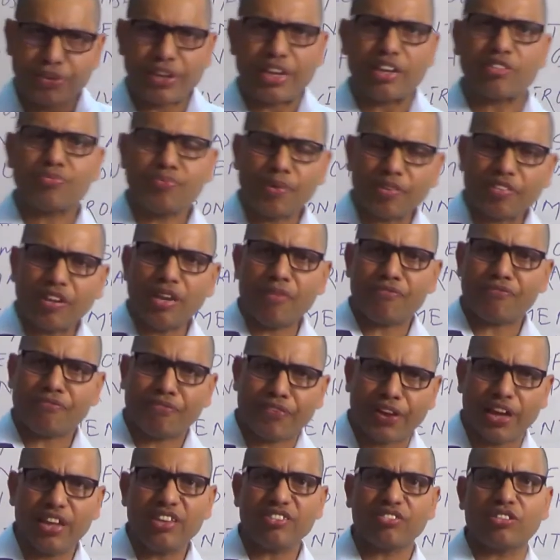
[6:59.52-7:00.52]
Especially
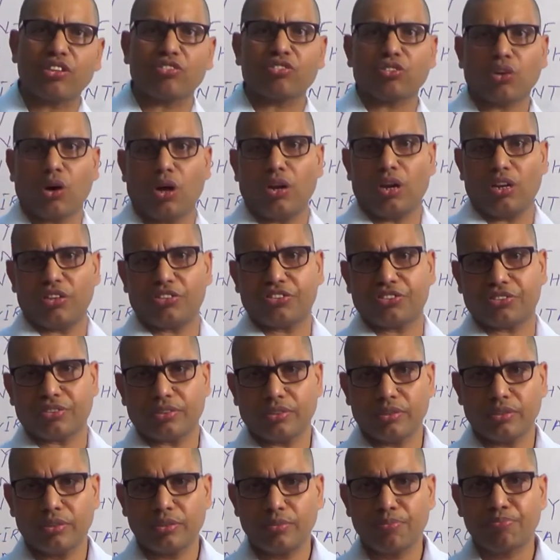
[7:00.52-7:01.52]
French
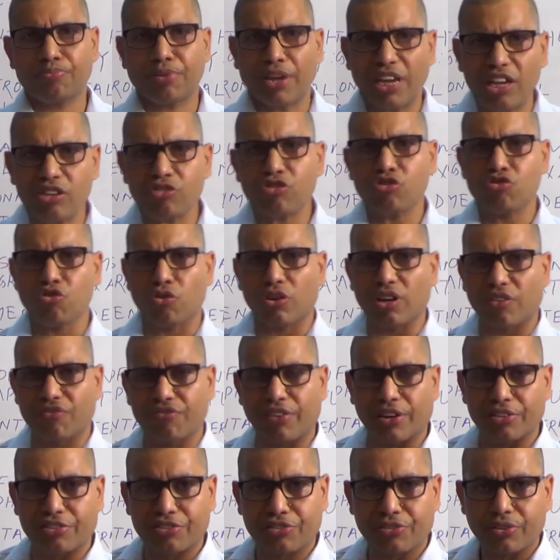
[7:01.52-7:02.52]
scholars, French
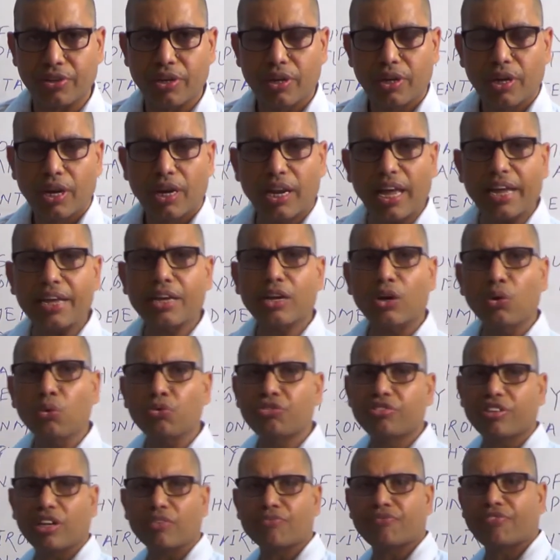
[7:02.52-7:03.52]
geographers like
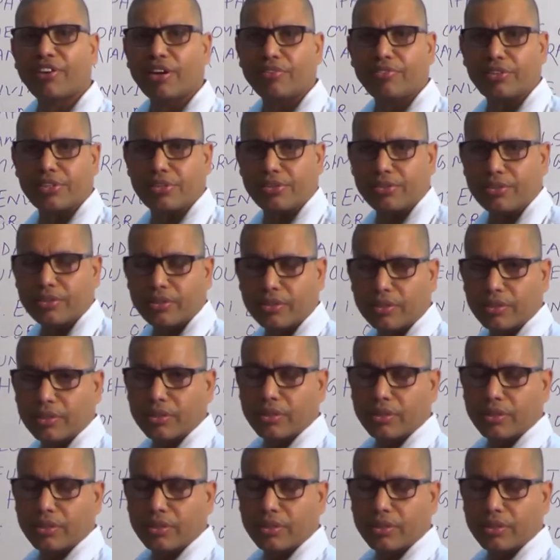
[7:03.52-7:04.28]
Lucien Febvre,